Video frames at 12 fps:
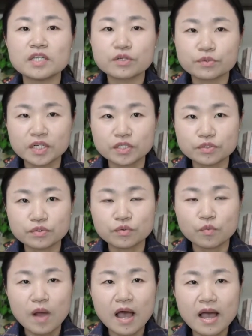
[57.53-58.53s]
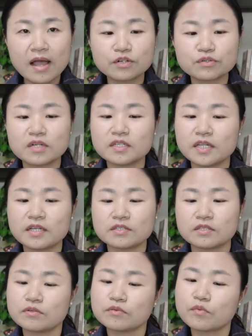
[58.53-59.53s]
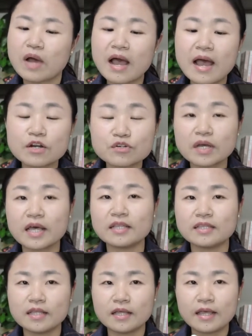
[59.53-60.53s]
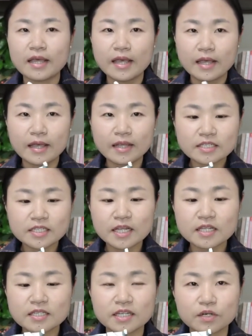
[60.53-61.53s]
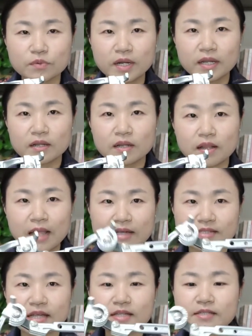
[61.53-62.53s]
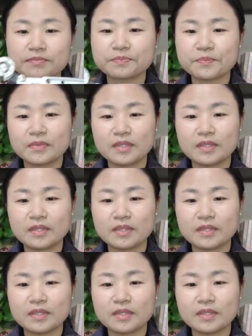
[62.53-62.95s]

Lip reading: degree to 180 degree, like this.